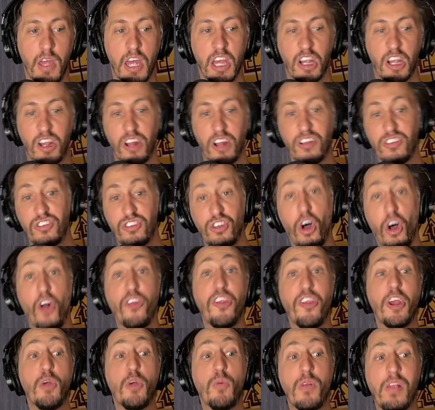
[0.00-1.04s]

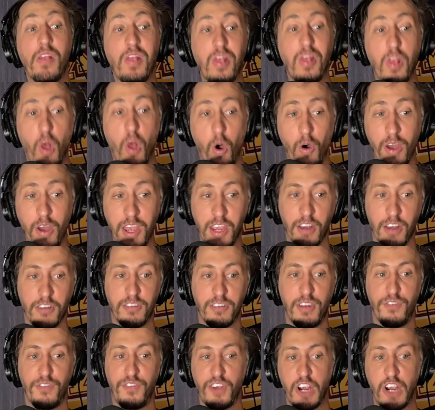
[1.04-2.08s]
consulting with lawyers
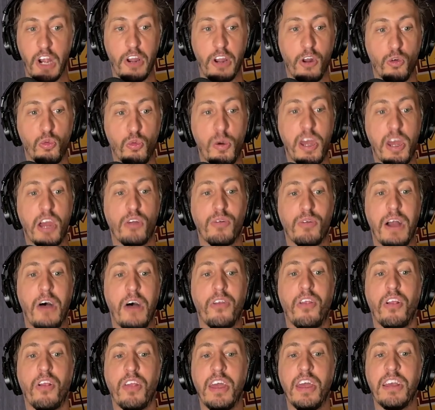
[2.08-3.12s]
to figure out a way around
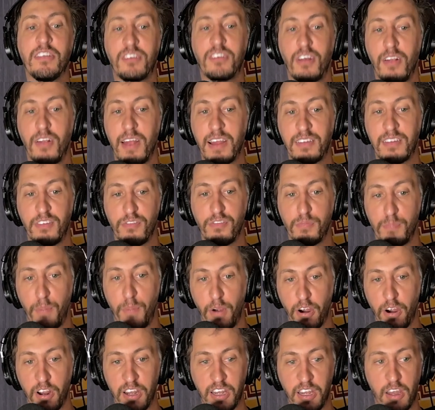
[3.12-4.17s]
the league's collective
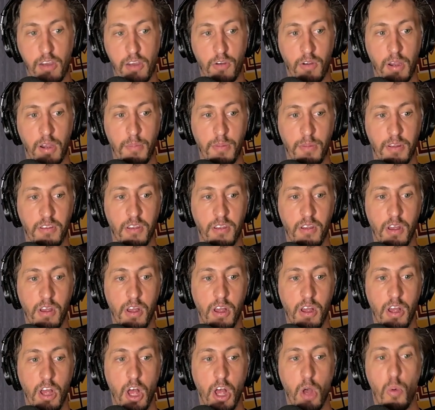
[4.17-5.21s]
bargaining agreement,
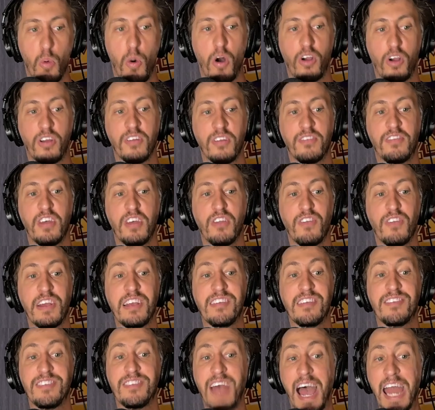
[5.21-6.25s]
while considering
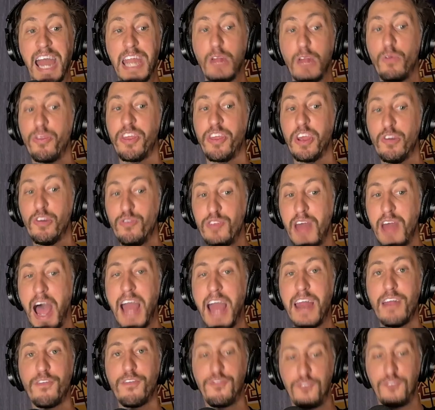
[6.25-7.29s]
signing with the
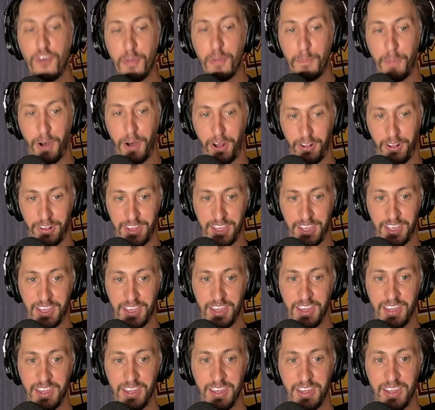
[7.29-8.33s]
United Football League.
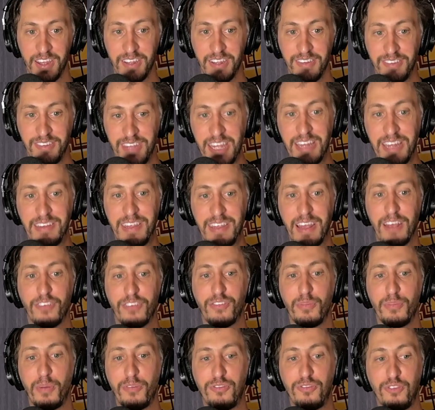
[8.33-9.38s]
Details
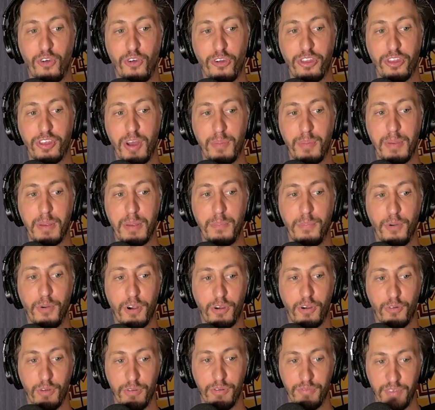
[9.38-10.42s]
from a forthcoming book
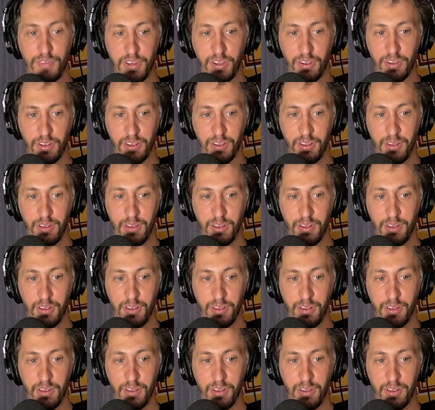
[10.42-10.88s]
reveal.